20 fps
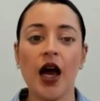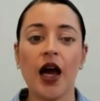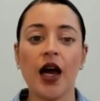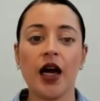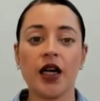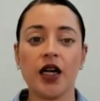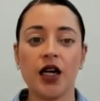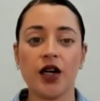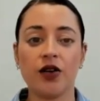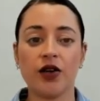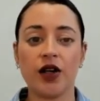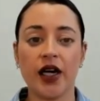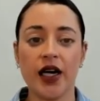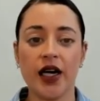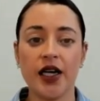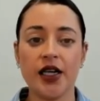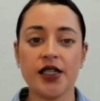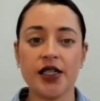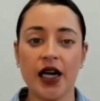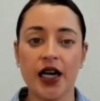Include
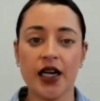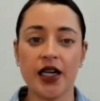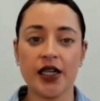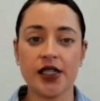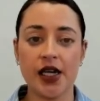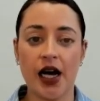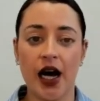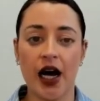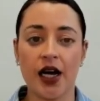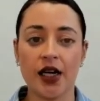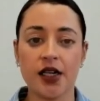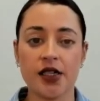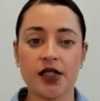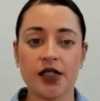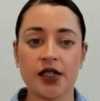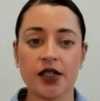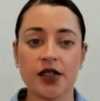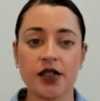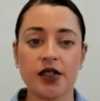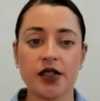key daily
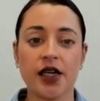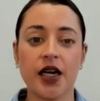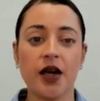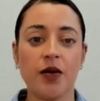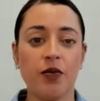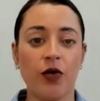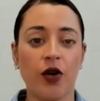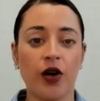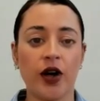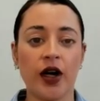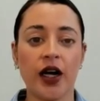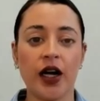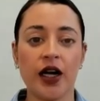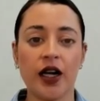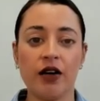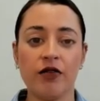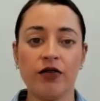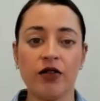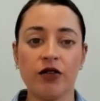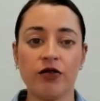tasks. Keep morning and
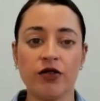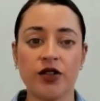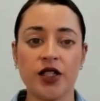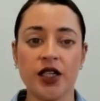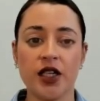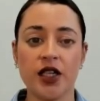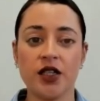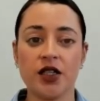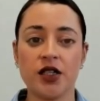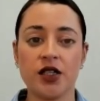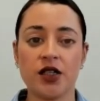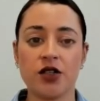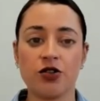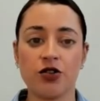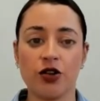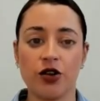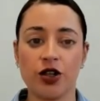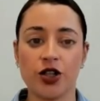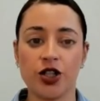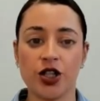evening routines
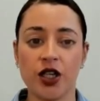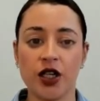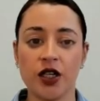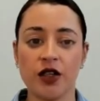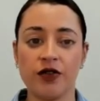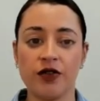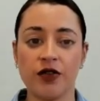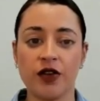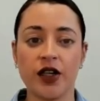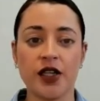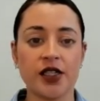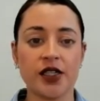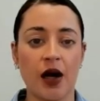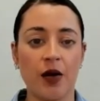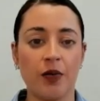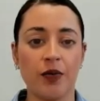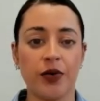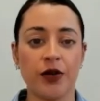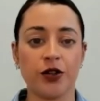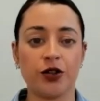structured, for
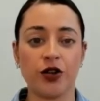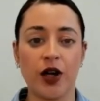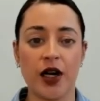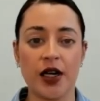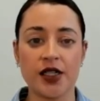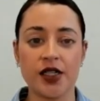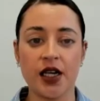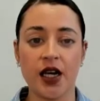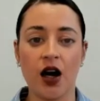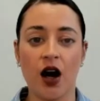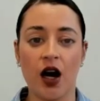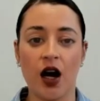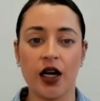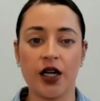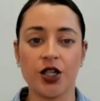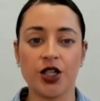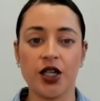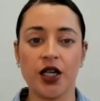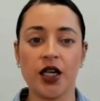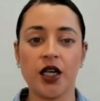example, dressing,
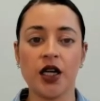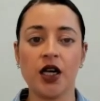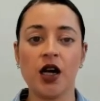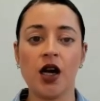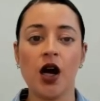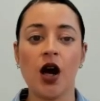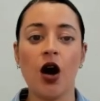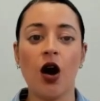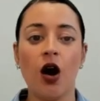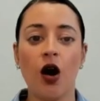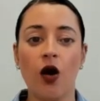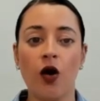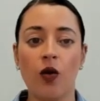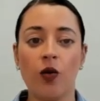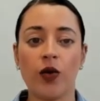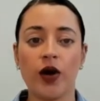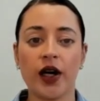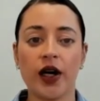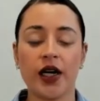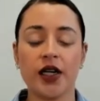hygiene,
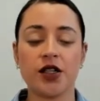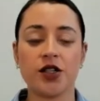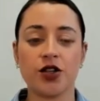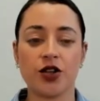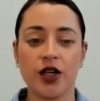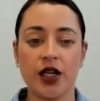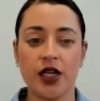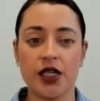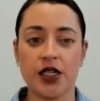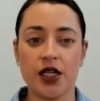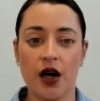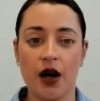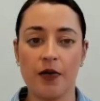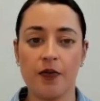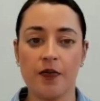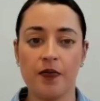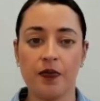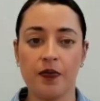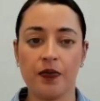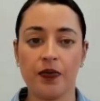homework, and screen
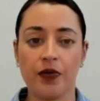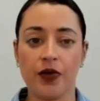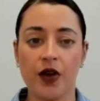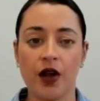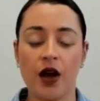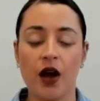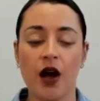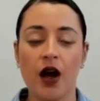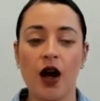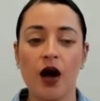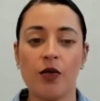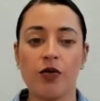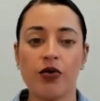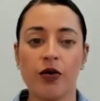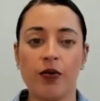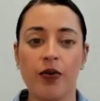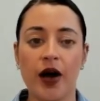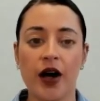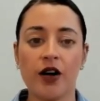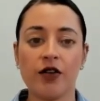time.
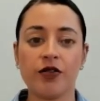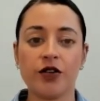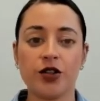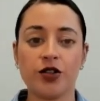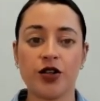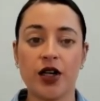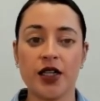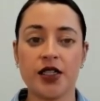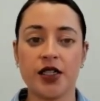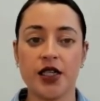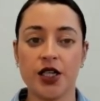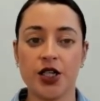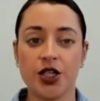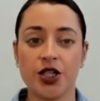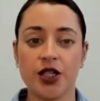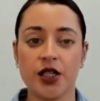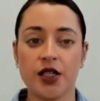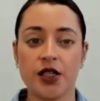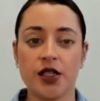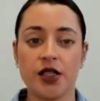Prepare for
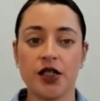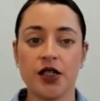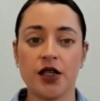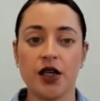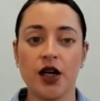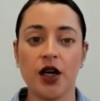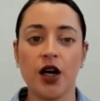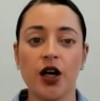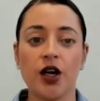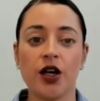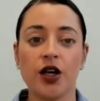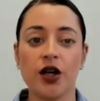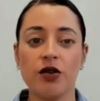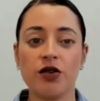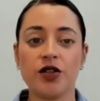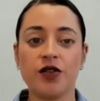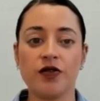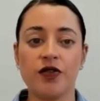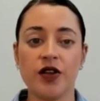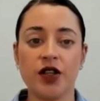transitions.
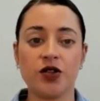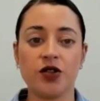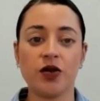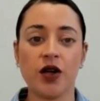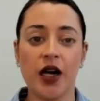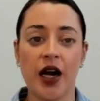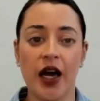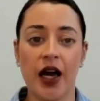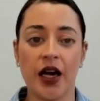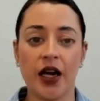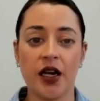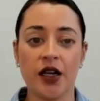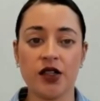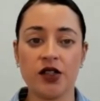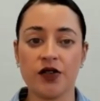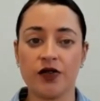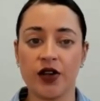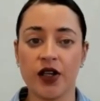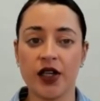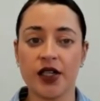Use visual
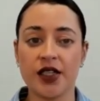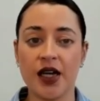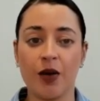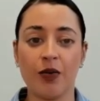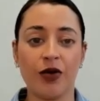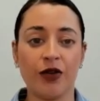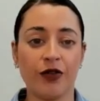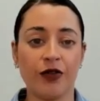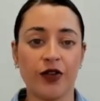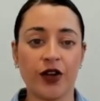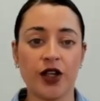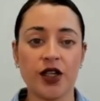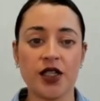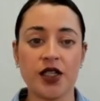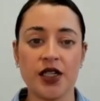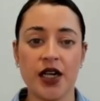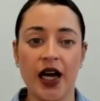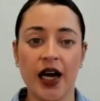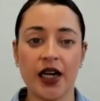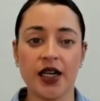aids, for example,
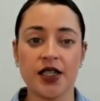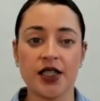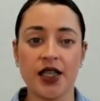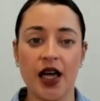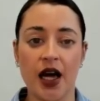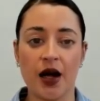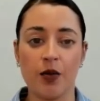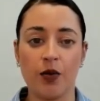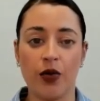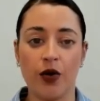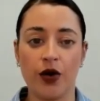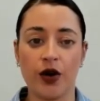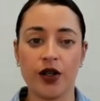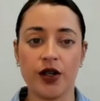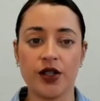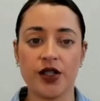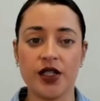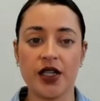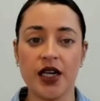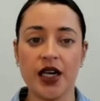first, next, then
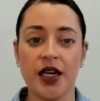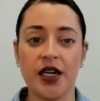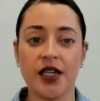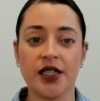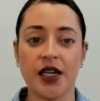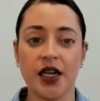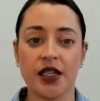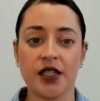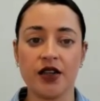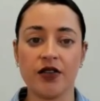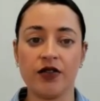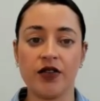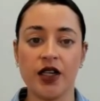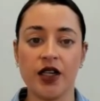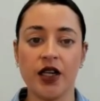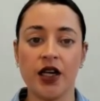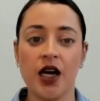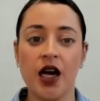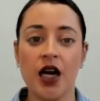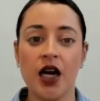boards, to ease
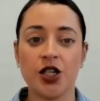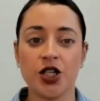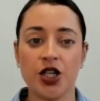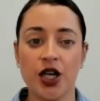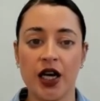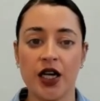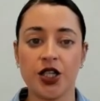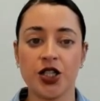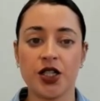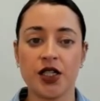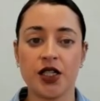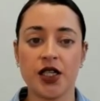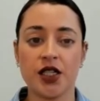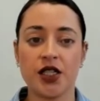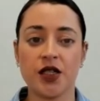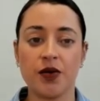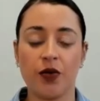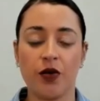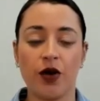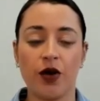activity changes and
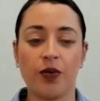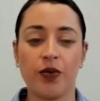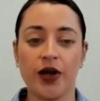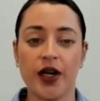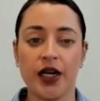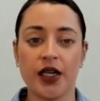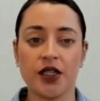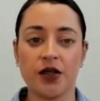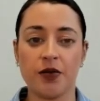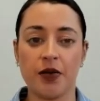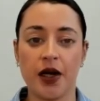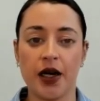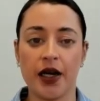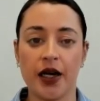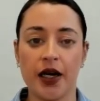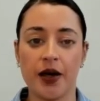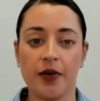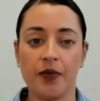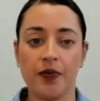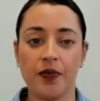support
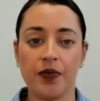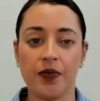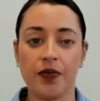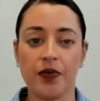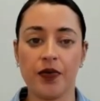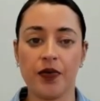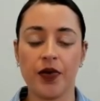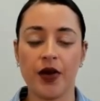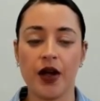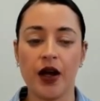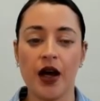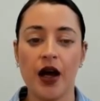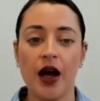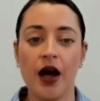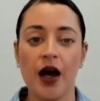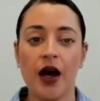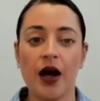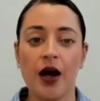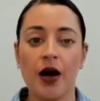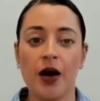predictability.
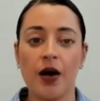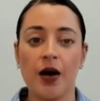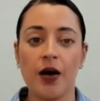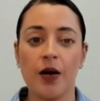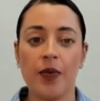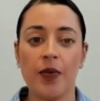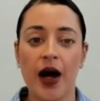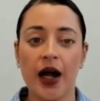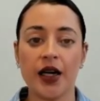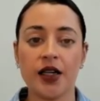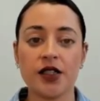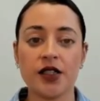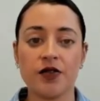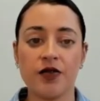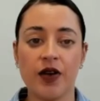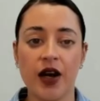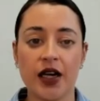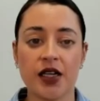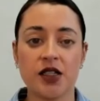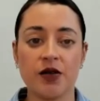Balance
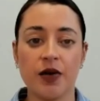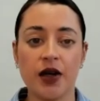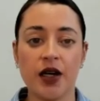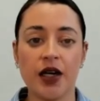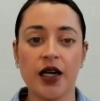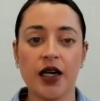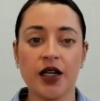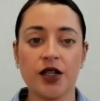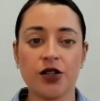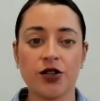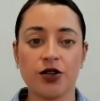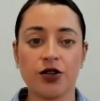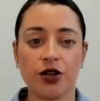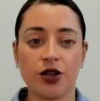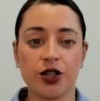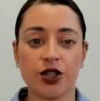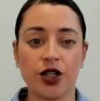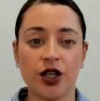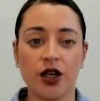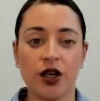flexibility and
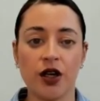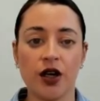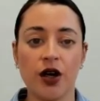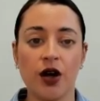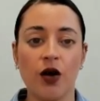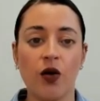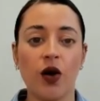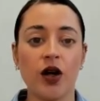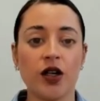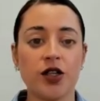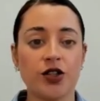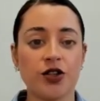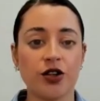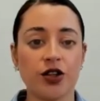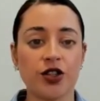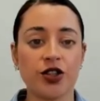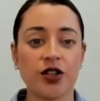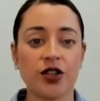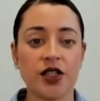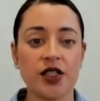structure. While
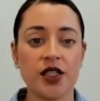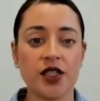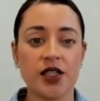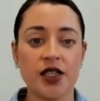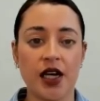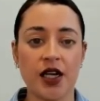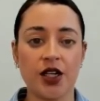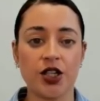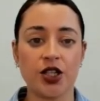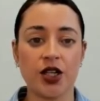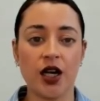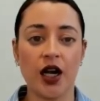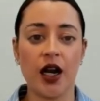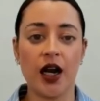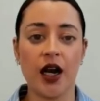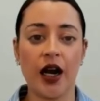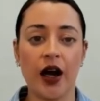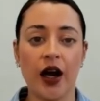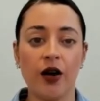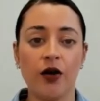structure is essential,
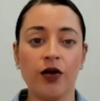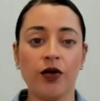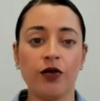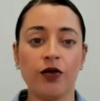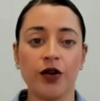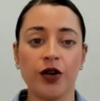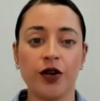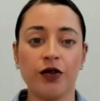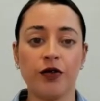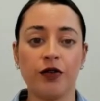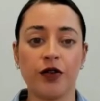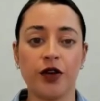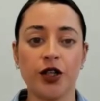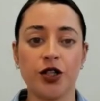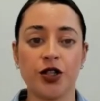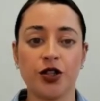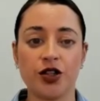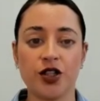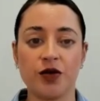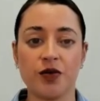allow room for
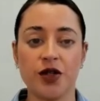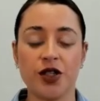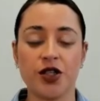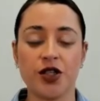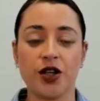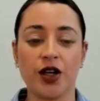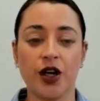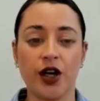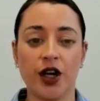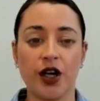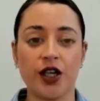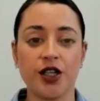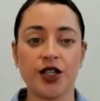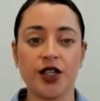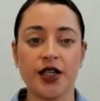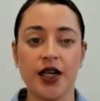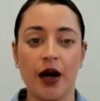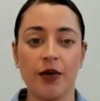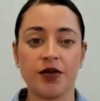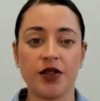adjustments to encourage
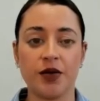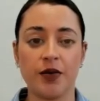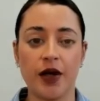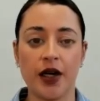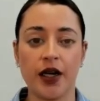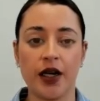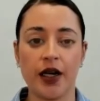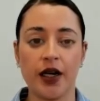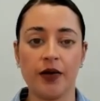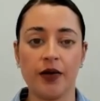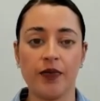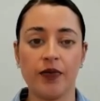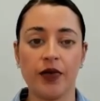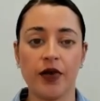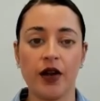adaptability.